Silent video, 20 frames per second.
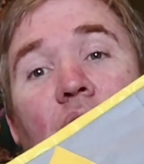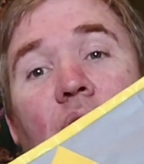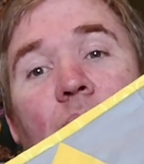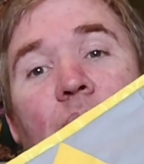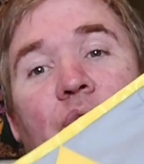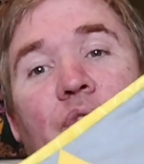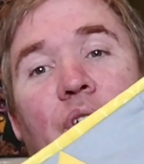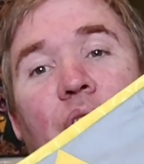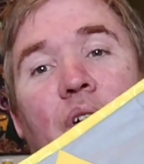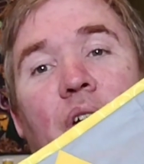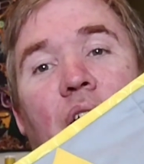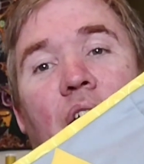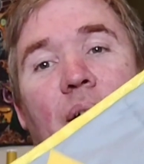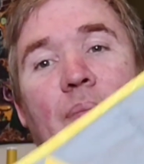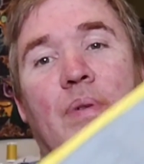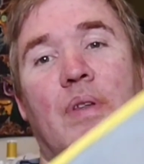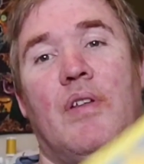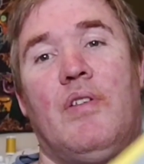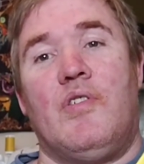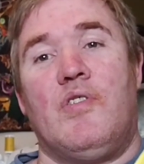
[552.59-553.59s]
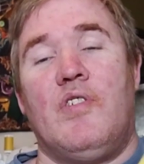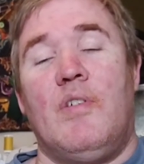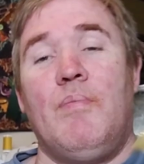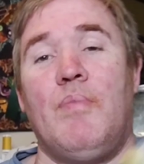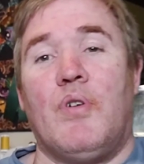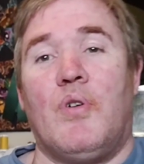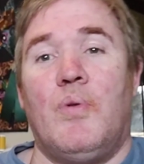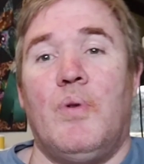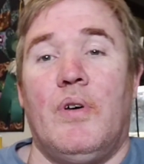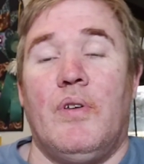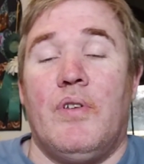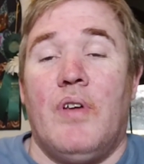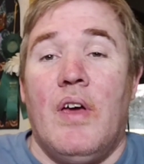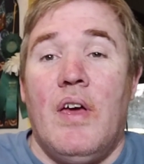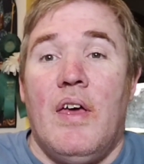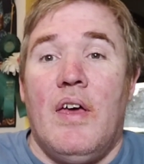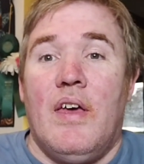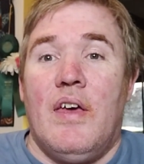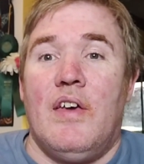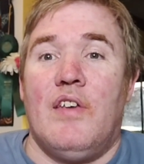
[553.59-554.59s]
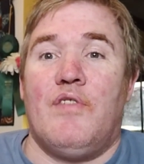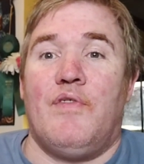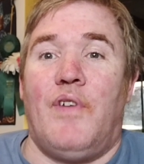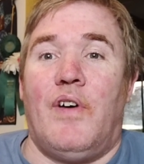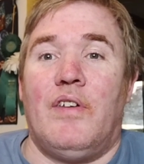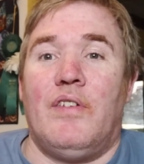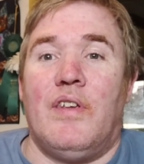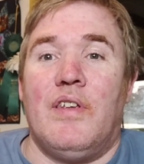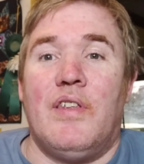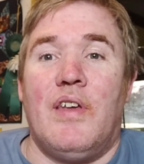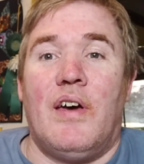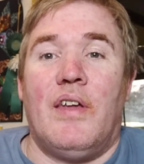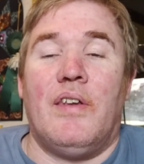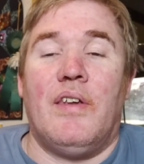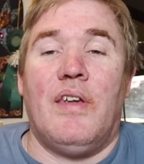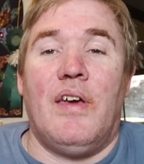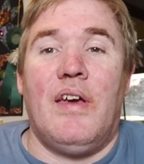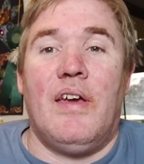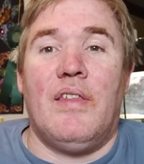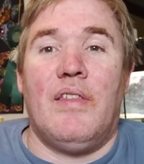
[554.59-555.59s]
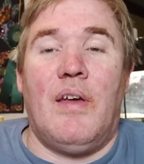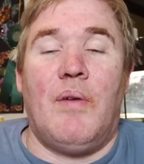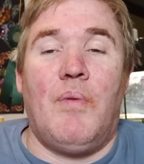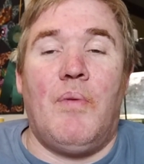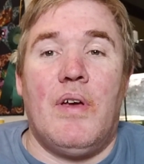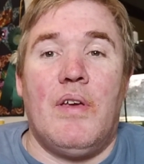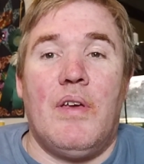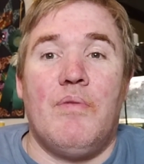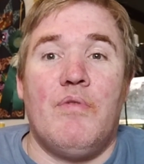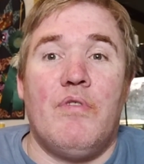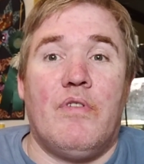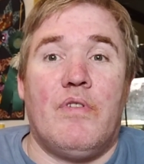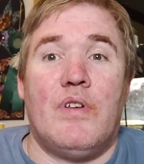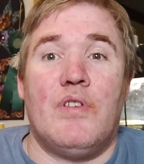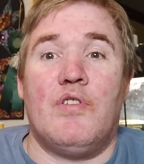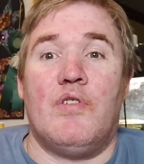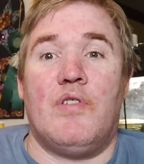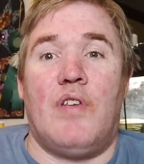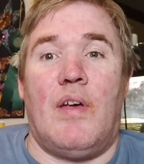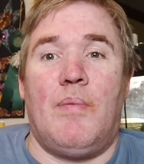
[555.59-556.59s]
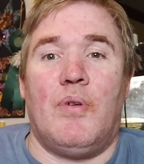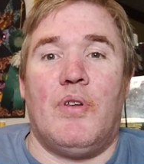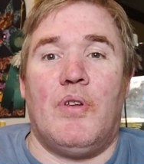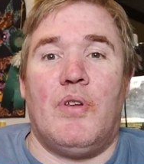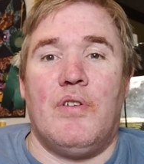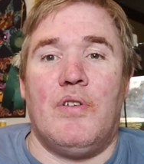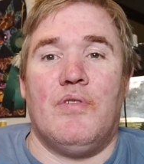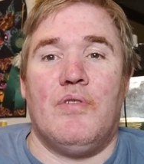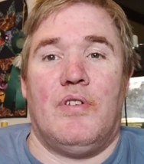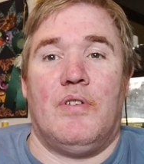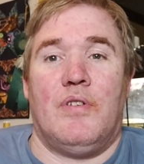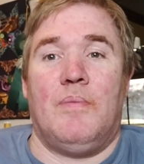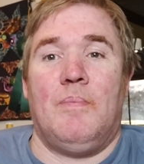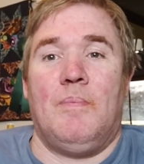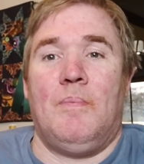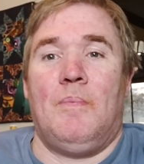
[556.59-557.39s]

I'm very happy that the somber quilt is finally done, and that way Lorenzo's able to use it.